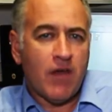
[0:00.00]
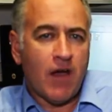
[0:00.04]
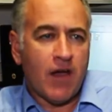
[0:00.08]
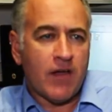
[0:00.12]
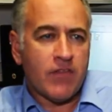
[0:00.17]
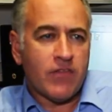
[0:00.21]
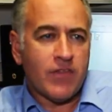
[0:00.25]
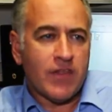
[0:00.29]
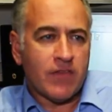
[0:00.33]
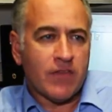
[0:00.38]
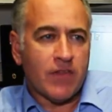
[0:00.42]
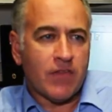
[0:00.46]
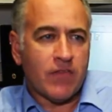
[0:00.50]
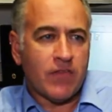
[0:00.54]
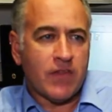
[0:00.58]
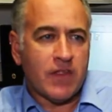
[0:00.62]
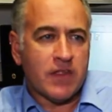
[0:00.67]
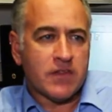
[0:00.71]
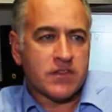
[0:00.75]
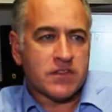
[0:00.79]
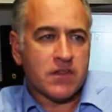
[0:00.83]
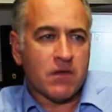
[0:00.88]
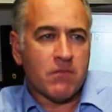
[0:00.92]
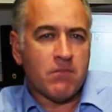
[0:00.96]
I think that
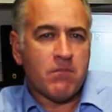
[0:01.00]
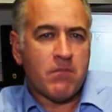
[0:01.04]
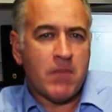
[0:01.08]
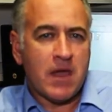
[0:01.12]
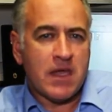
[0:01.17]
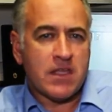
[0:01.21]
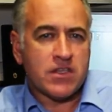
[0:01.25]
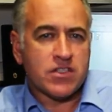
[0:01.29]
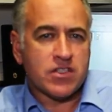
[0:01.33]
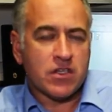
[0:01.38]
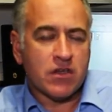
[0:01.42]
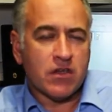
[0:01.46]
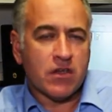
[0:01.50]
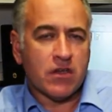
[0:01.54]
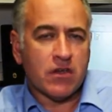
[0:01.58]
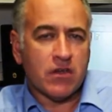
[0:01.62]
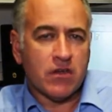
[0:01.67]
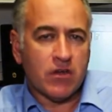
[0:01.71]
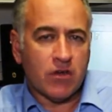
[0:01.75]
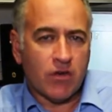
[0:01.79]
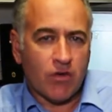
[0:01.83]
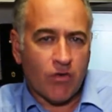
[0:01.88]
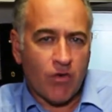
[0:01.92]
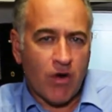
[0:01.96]
there's a major
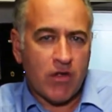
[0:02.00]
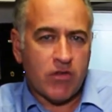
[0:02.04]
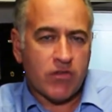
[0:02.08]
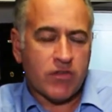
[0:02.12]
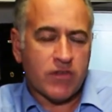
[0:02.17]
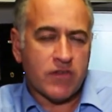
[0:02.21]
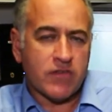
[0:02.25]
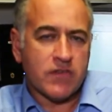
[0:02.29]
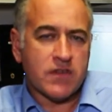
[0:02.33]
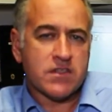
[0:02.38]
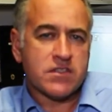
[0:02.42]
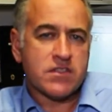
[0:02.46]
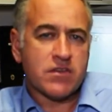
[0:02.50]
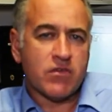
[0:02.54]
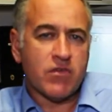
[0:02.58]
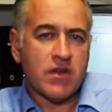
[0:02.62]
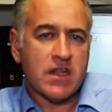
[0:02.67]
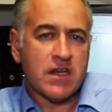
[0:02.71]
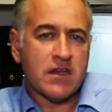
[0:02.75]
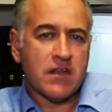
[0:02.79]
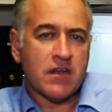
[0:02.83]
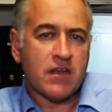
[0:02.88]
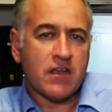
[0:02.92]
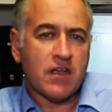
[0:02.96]
growth in this
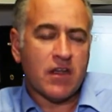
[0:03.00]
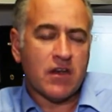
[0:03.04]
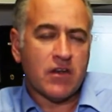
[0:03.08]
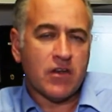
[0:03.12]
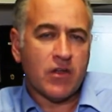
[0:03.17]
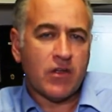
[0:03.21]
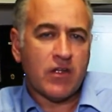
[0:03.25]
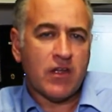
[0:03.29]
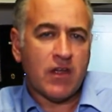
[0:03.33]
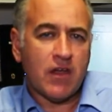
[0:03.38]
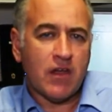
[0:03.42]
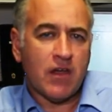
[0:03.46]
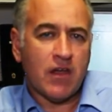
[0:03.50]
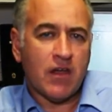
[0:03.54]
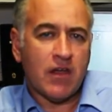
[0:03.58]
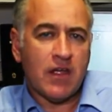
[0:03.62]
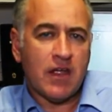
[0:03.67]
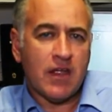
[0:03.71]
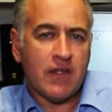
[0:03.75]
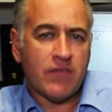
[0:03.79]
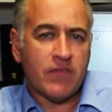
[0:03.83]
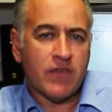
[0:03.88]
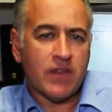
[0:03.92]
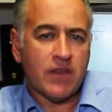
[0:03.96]
arena going to
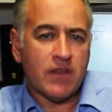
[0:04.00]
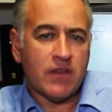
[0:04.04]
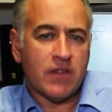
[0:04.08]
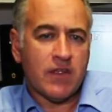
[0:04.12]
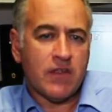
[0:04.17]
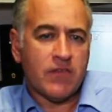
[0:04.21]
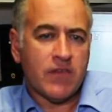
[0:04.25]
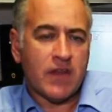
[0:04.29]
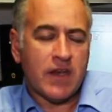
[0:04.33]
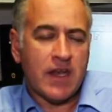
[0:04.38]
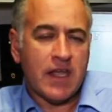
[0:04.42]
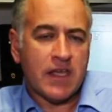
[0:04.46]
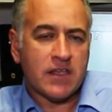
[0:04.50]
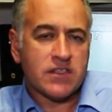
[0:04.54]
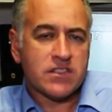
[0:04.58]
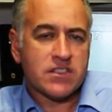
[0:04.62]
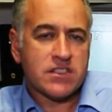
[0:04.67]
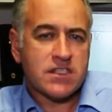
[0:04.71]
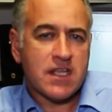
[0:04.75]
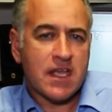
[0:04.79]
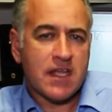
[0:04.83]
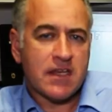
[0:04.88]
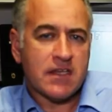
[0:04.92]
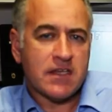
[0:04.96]
occur in the
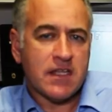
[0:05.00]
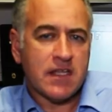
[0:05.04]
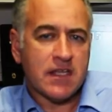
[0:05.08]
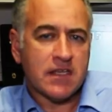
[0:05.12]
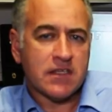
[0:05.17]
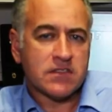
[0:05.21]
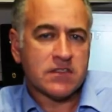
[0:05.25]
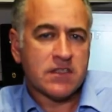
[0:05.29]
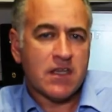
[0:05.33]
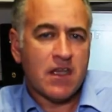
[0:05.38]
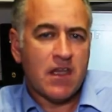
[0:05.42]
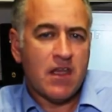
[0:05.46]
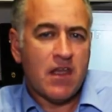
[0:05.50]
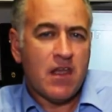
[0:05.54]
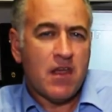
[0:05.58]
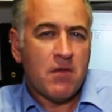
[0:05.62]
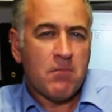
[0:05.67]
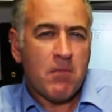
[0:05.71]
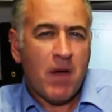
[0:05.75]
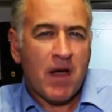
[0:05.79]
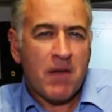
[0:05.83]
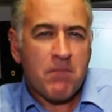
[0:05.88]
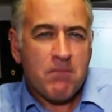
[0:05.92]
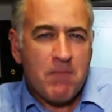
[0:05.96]
next 10 years.
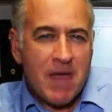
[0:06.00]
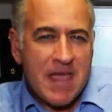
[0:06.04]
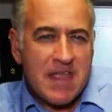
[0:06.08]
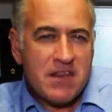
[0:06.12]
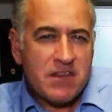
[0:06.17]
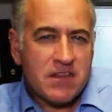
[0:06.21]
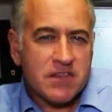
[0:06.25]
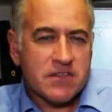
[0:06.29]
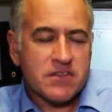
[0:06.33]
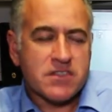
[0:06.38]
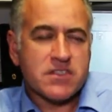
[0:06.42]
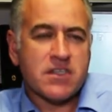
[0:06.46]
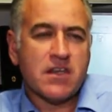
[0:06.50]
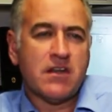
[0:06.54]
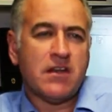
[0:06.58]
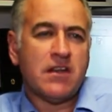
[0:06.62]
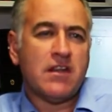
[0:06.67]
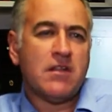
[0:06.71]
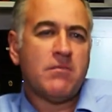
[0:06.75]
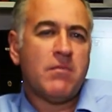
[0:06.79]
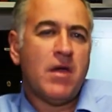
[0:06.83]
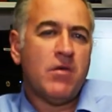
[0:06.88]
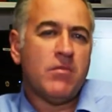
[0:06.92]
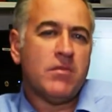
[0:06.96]
My main concern
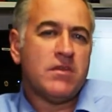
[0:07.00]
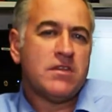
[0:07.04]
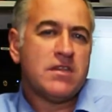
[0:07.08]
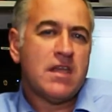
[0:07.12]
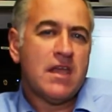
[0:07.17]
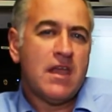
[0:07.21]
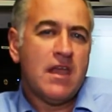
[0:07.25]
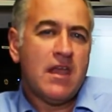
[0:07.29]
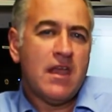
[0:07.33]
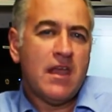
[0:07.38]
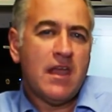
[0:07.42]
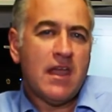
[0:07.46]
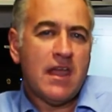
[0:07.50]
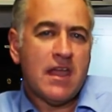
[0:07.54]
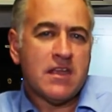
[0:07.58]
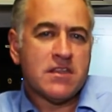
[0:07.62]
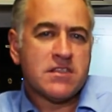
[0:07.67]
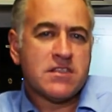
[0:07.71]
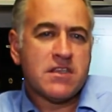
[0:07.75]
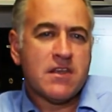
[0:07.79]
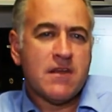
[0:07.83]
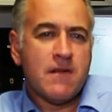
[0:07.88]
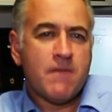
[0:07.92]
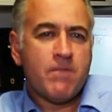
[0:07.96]
at the moment
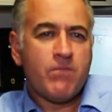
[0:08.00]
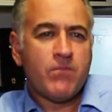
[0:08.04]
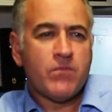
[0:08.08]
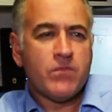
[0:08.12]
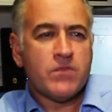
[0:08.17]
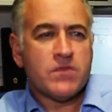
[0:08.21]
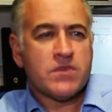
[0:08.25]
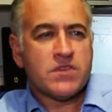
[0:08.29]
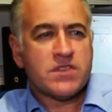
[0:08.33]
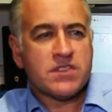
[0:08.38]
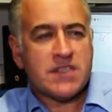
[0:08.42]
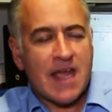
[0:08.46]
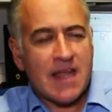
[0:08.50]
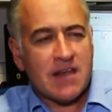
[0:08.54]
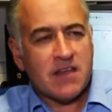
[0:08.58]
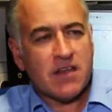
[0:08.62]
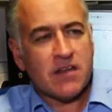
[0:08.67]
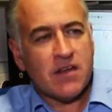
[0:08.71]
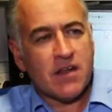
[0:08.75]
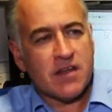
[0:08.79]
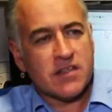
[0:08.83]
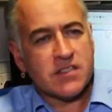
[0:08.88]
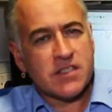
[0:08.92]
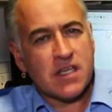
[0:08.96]
is
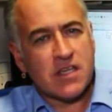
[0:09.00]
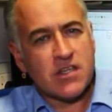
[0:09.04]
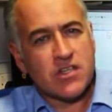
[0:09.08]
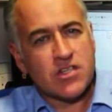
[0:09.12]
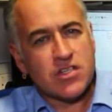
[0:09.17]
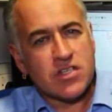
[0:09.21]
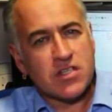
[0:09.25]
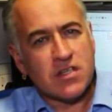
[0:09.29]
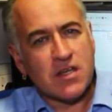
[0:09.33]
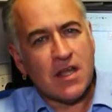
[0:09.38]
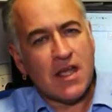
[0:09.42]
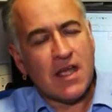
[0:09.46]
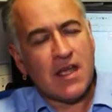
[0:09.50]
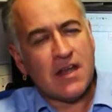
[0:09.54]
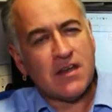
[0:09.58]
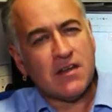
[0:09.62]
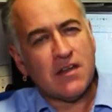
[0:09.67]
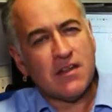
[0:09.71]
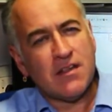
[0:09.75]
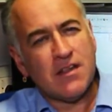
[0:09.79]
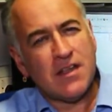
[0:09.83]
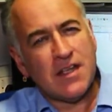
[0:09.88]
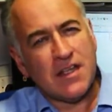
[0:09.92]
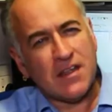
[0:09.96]
standardisation
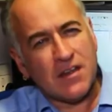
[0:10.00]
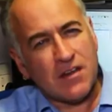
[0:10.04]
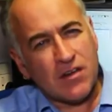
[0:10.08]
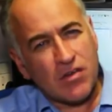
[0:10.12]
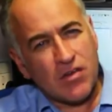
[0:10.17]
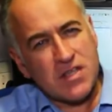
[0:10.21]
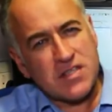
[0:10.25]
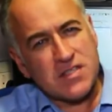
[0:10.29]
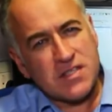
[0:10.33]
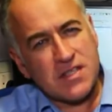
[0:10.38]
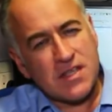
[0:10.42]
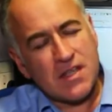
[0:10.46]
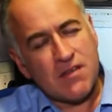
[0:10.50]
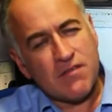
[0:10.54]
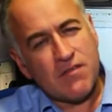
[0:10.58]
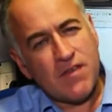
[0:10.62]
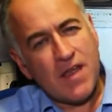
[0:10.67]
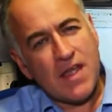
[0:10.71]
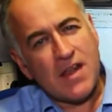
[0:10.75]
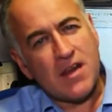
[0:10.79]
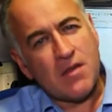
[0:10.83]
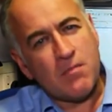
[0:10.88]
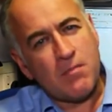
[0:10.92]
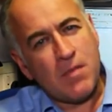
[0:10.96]
and increasing the
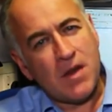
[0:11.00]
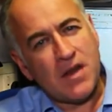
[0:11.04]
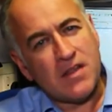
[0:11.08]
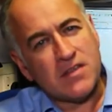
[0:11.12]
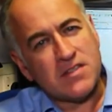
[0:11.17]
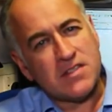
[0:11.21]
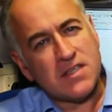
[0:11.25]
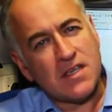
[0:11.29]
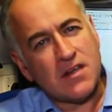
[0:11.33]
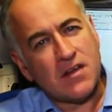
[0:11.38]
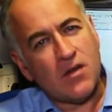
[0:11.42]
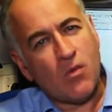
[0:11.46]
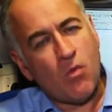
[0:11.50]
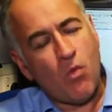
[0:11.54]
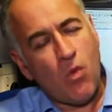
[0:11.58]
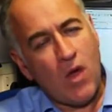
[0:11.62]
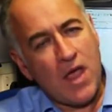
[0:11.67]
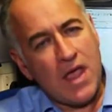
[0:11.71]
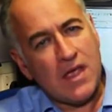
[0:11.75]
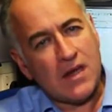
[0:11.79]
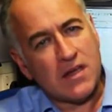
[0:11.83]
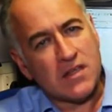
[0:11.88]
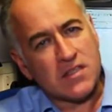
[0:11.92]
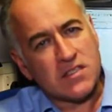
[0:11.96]
availability and
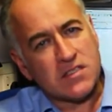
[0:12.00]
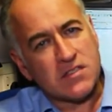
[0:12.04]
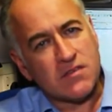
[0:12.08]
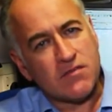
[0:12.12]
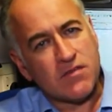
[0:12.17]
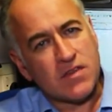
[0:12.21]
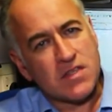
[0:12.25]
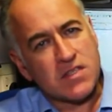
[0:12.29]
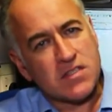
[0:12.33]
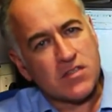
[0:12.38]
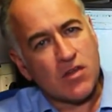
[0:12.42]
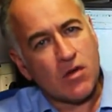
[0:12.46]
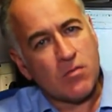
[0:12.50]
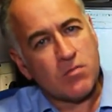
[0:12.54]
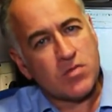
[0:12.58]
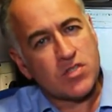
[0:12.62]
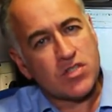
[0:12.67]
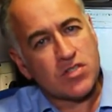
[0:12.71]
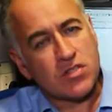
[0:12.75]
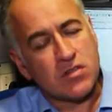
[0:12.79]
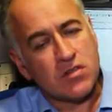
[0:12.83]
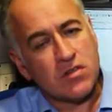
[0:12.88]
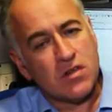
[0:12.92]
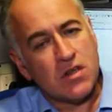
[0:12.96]
awareness of this
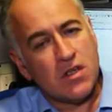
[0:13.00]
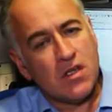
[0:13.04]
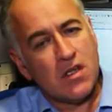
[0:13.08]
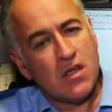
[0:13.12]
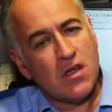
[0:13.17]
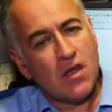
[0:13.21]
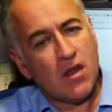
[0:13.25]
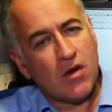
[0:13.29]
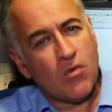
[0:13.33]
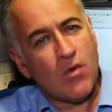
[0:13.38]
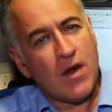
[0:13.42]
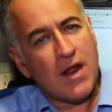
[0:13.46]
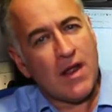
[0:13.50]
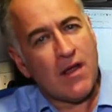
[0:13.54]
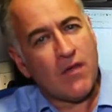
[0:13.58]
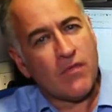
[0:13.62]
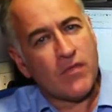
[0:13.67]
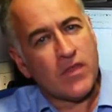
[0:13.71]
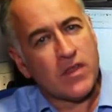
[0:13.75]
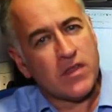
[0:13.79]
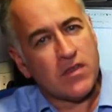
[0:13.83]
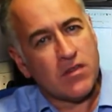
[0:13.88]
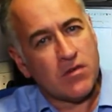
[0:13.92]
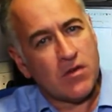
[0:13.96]
option
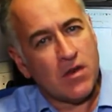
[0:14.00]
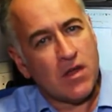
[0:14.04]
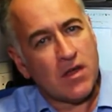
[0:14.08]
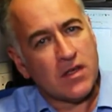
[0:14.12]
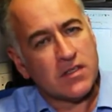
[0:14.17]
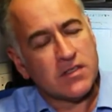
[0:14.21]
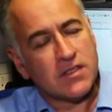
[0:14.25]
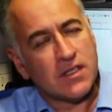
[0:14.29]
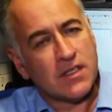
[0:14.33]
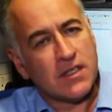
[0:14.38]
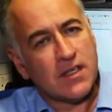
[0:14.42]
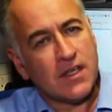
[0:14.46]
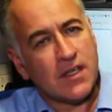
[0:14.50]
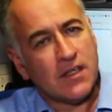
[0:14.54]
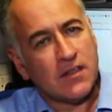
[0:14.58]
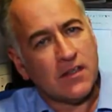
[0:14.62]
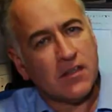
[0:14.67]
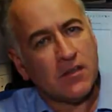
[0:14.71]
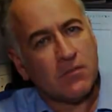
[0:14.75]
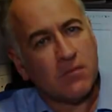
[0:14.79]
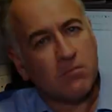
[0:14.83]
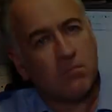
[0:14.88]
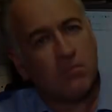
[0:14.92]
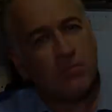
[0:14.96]
around the United Kingdom.